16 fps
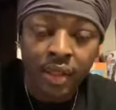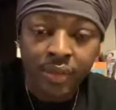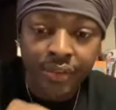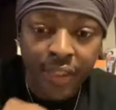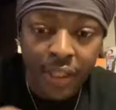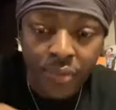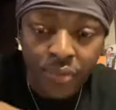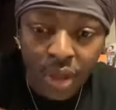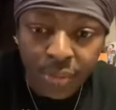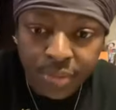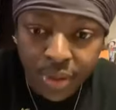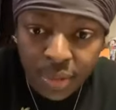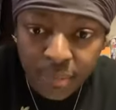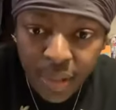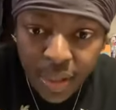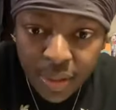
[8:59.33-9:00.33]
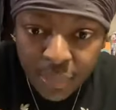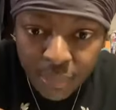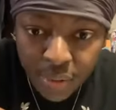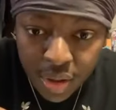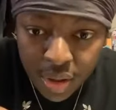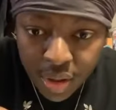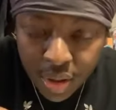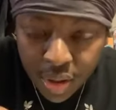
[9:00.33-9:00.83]
Shalom to the mighty
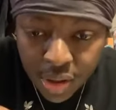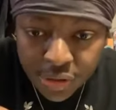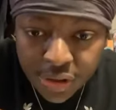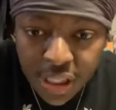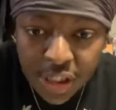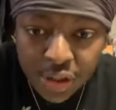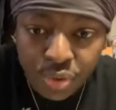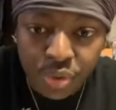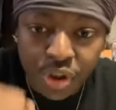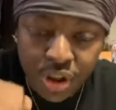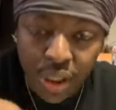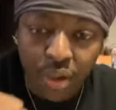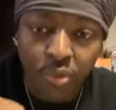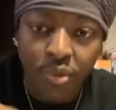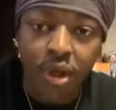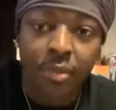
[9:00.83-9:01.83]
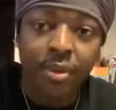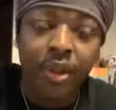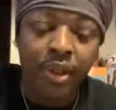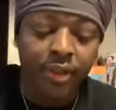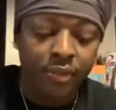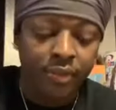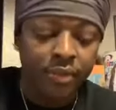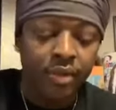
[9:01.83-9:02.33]
brother uh, Joshua. Shalom,
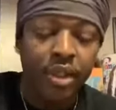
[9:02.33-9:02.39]
King.